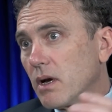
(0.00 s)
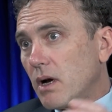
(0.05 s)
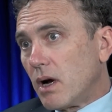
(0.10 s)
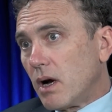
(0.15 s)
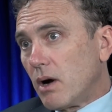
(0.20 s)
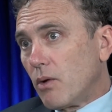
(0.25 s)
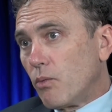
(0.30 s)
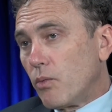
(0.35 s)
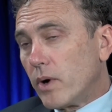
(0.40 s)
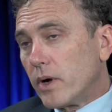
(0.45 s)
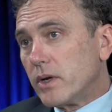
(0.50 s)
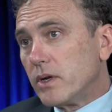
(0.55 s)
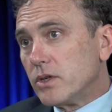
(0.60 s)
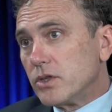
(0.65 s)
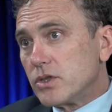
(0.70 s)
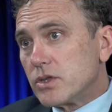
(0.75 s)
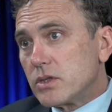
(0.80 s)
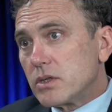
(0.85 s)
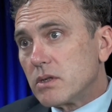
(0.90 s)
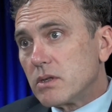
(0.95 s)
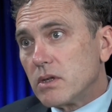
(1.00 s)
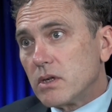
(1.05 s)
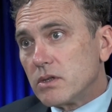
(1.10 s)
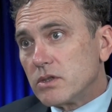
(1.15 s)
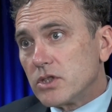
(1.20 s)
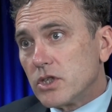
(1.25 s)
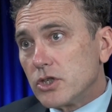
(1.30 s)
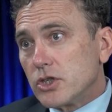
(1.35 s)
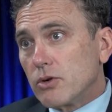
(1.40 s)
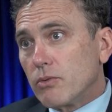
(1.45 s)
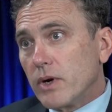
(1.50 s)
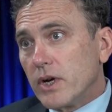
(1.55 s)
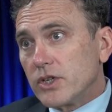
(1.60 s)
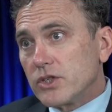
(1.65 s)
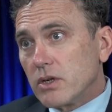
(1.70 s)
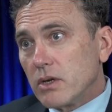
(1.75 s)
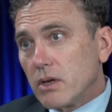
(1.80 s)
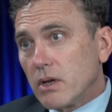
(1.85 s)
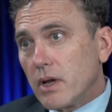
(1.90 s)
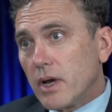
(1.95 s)
What is the
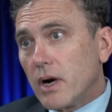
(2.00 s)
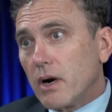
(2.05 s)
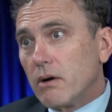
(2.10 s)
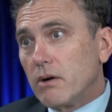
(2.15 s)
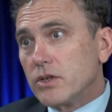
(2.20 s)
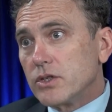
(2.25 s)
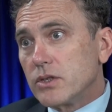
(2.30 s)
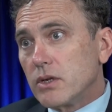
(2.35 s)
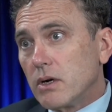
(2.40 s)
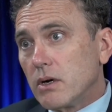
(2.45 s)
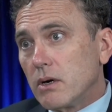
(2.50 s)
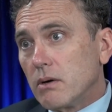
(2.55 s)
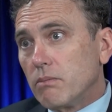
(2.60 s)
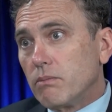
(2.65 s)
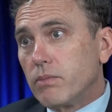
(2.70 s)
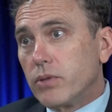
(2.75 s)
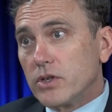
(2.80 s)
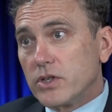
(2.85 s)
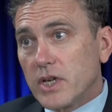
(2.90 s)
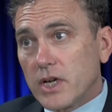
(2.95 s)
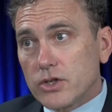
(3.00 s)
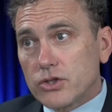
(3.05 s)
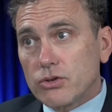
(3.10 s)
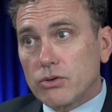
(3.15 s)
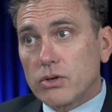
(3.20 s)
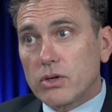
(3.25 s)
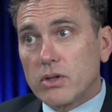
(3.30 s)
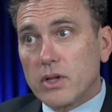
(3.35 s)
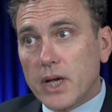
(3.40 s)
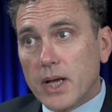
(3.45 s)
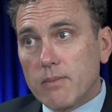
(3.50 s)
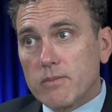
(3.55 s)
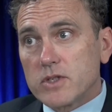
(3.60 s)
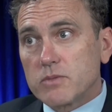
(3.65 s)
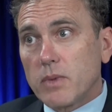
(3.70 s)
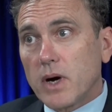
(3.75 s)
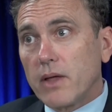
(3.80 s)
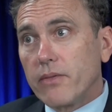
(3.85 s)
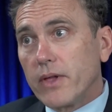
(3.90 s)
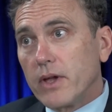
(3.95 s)
situation there? Is there potential
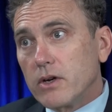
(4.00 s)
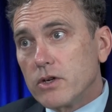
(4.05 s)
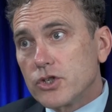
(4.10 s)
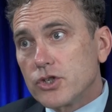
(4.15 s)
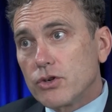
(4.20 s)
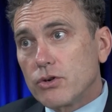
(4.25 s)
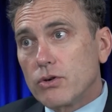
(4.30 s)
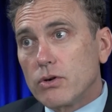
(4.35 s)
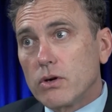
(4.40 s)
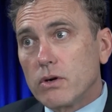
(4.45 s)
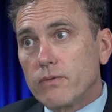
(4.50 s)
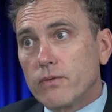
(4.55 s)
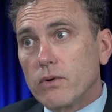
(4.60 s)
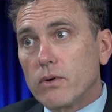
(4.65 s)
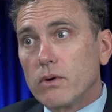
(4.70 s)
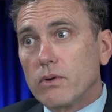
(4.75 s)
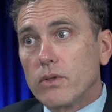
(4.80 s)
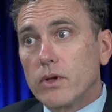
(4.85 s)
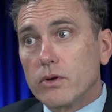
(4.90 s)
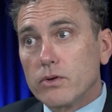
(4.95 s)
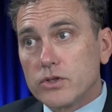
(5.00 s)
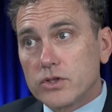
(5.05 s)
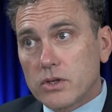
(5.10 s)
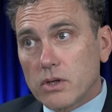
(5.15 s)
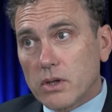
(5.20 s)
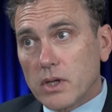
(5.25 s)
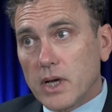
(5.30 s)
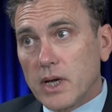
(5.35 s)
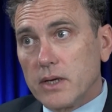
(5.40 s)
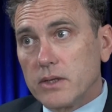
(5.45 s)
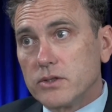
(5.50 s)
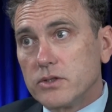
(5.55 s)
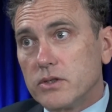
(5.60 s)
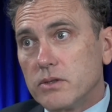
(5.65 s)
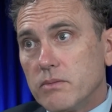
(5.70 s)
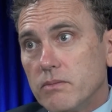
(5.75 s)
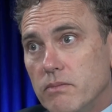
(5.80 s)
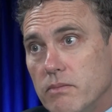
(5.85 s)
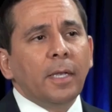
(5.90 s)
claims by the insured for those delays?